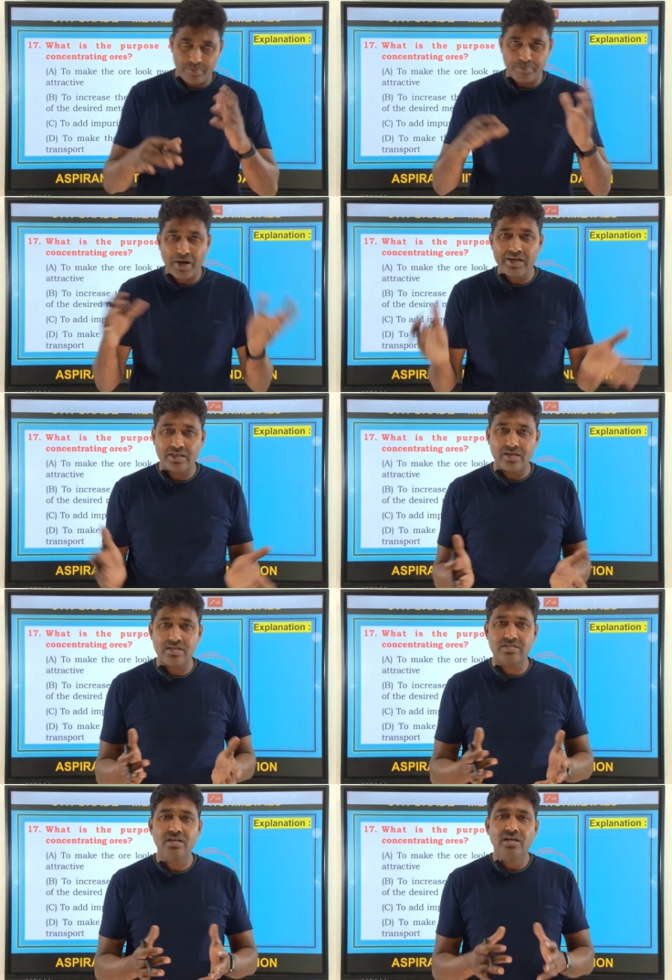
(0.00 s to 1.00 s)

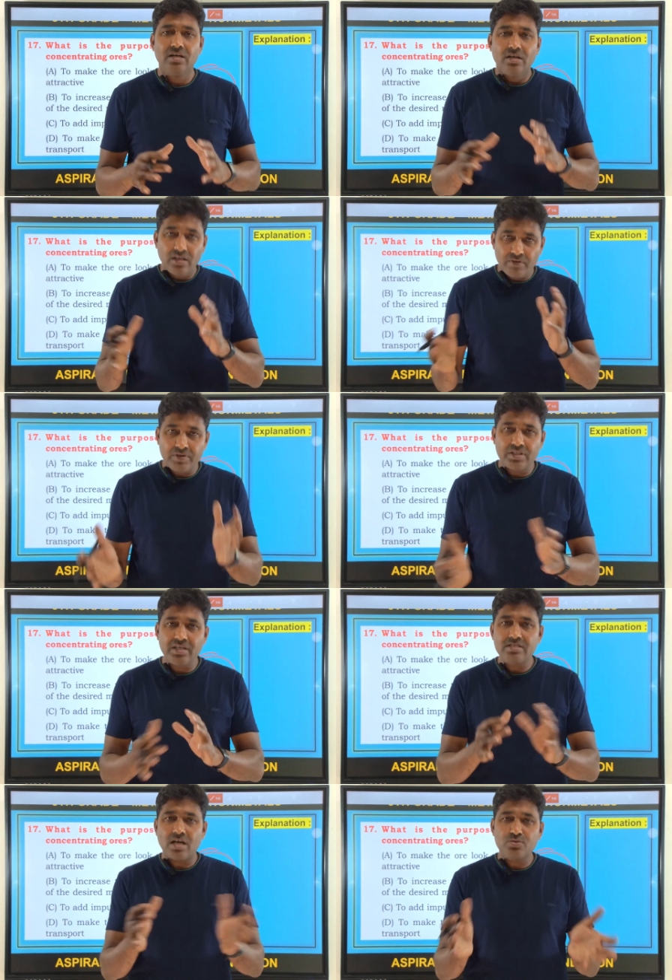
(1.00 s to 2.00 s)
particles.
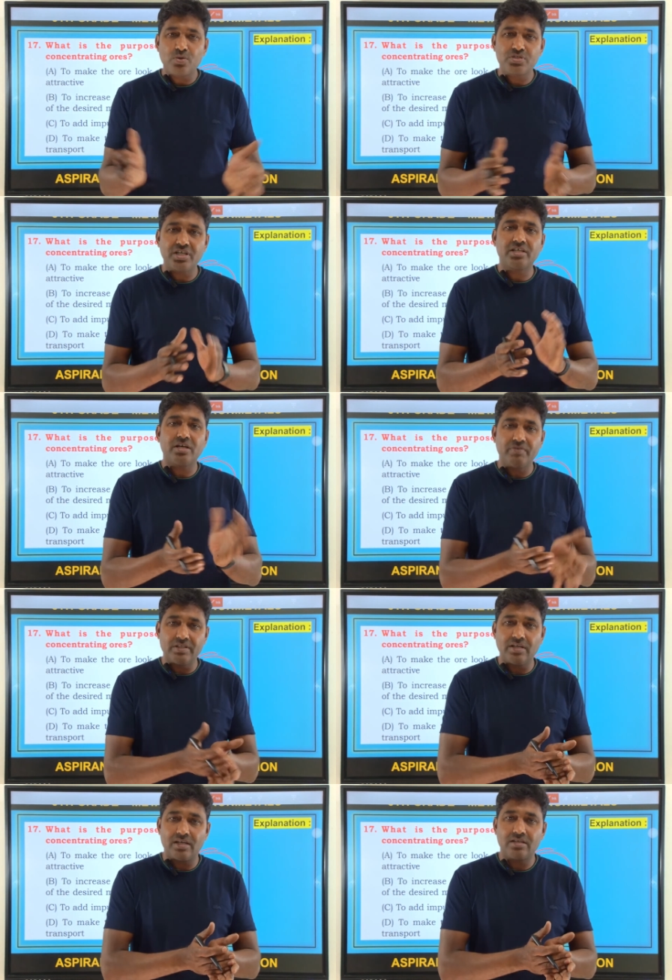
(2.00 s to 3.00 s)
Everything is associated
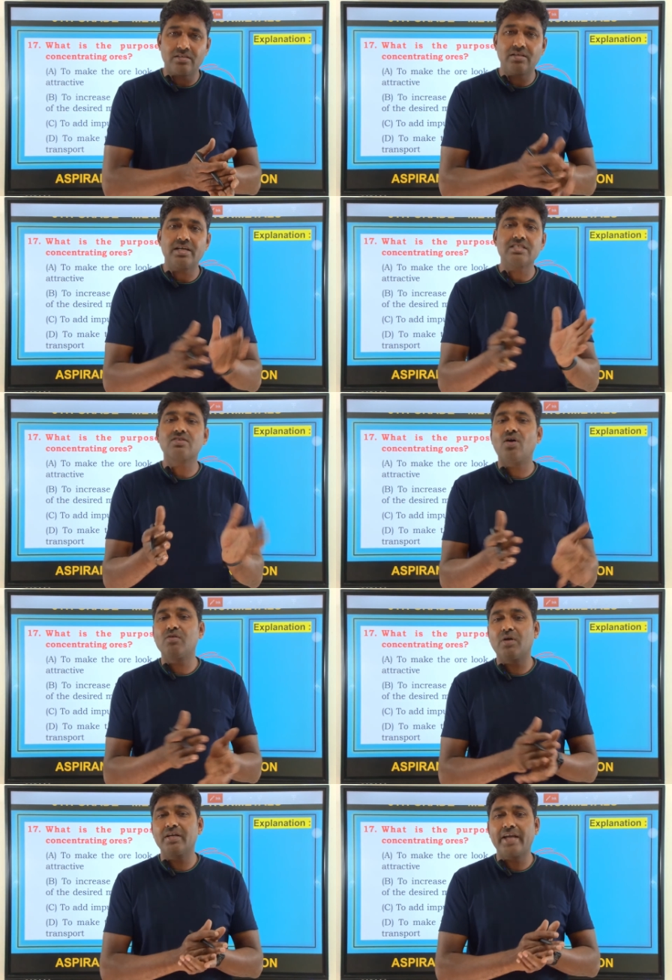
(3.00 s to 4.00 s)
with that. That is
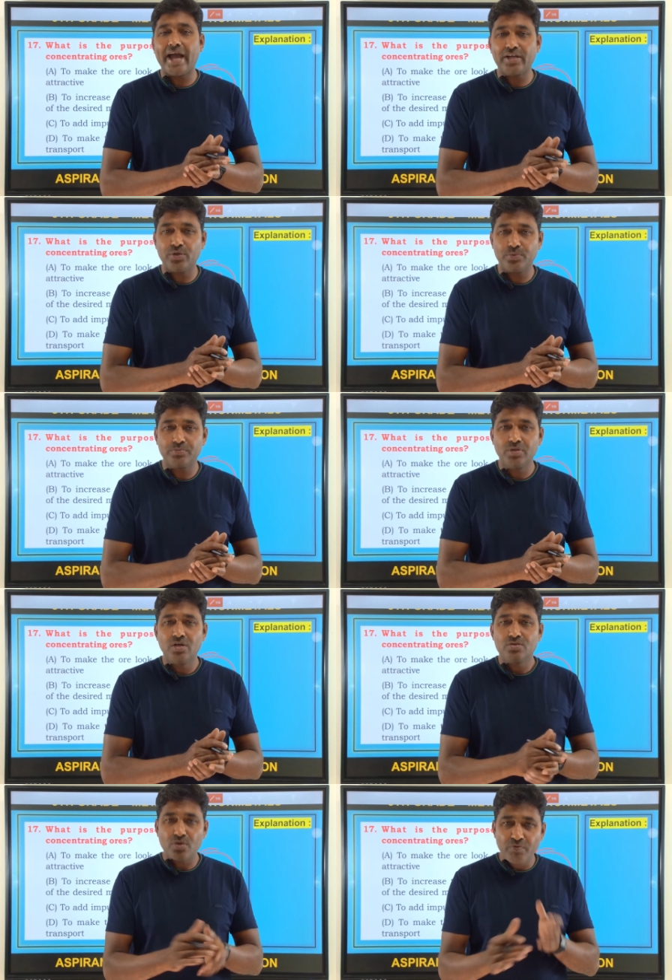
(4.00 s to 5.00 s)
called what? Gangue.
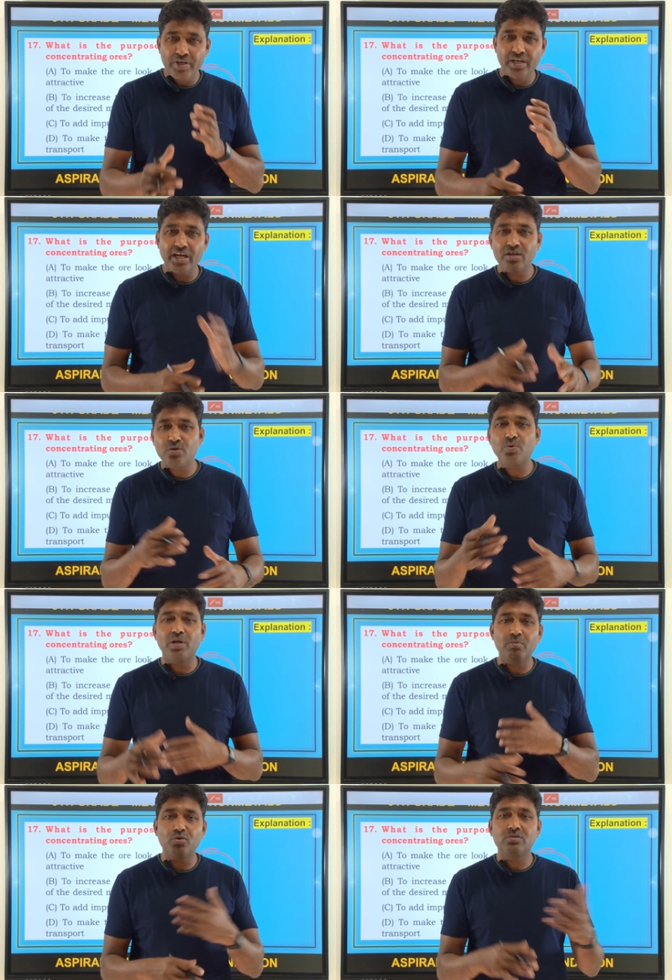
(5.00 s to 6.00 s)
So we need to
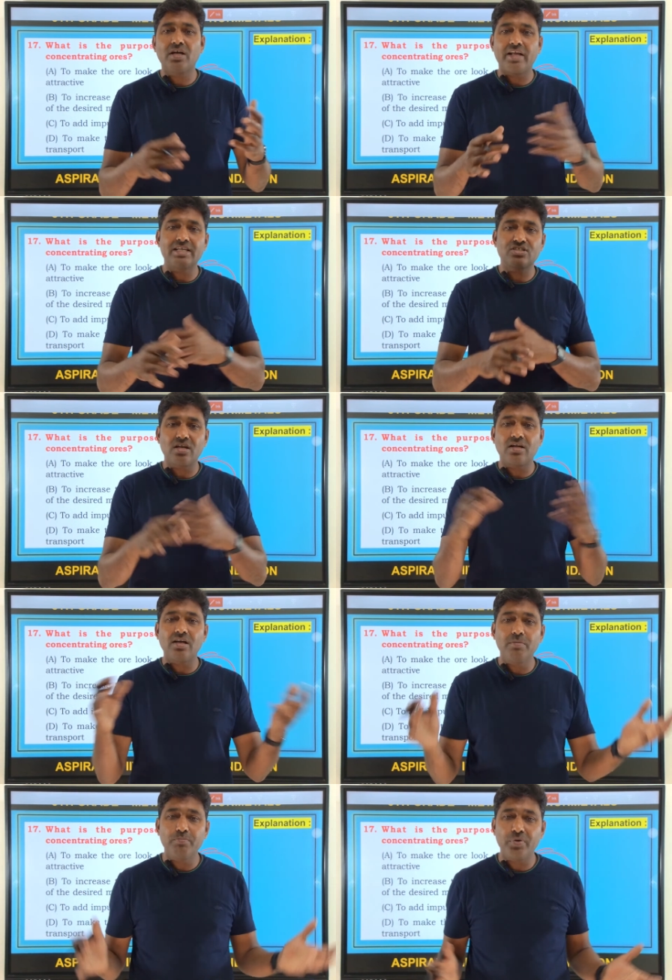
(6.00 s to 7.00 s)
remove that
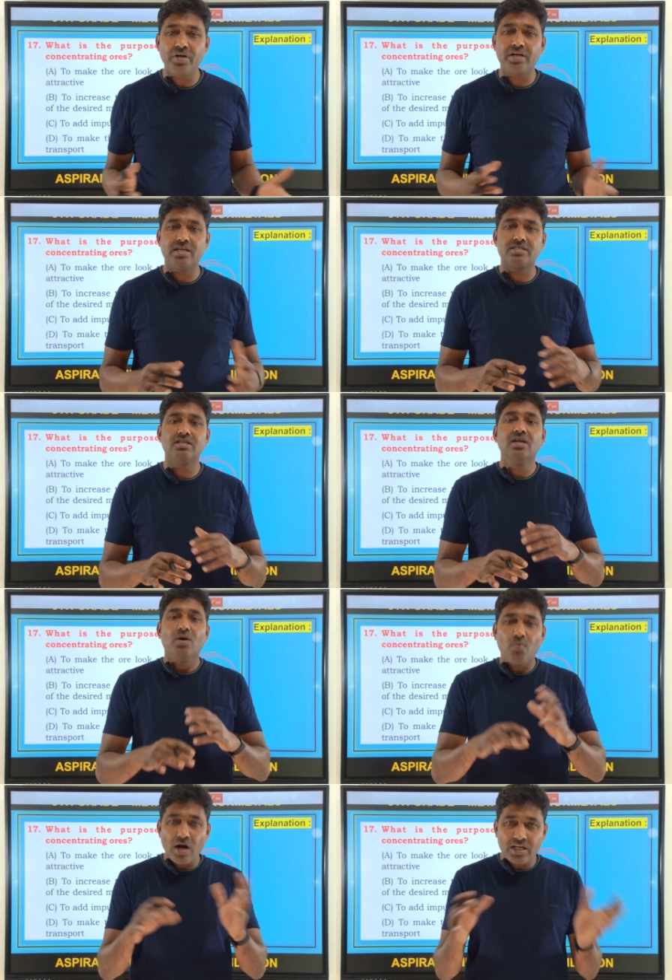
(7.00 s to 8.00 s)
external impurities,
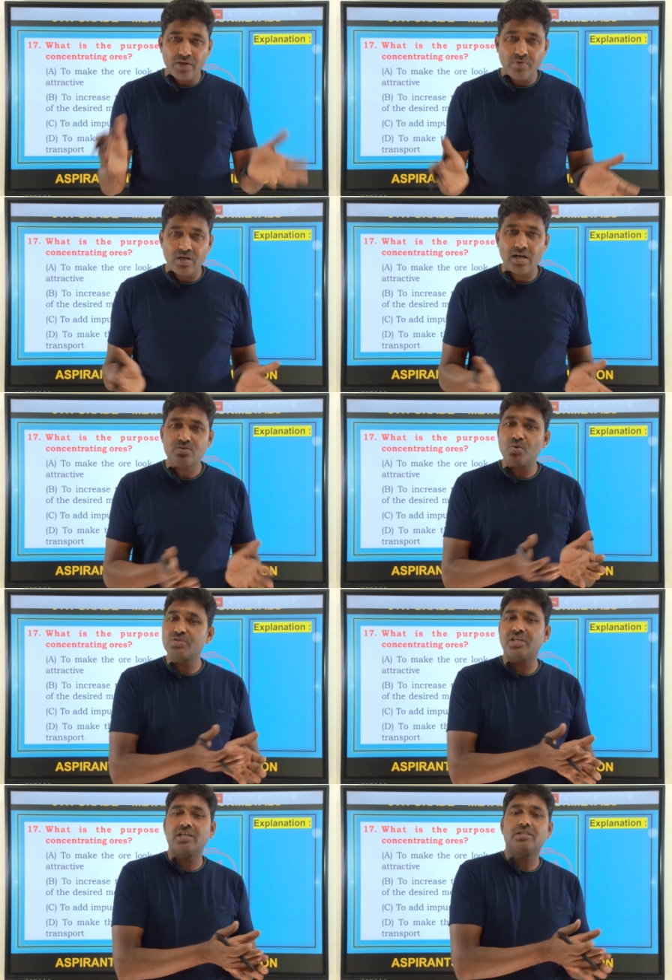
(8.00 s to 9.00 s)
whatever
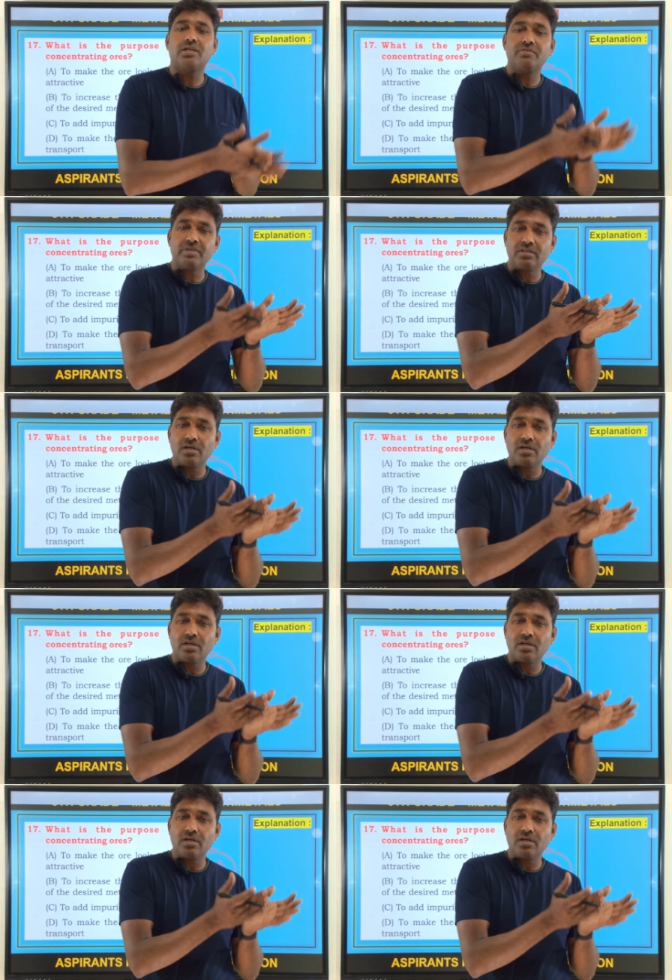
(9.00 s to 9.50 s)
associated with the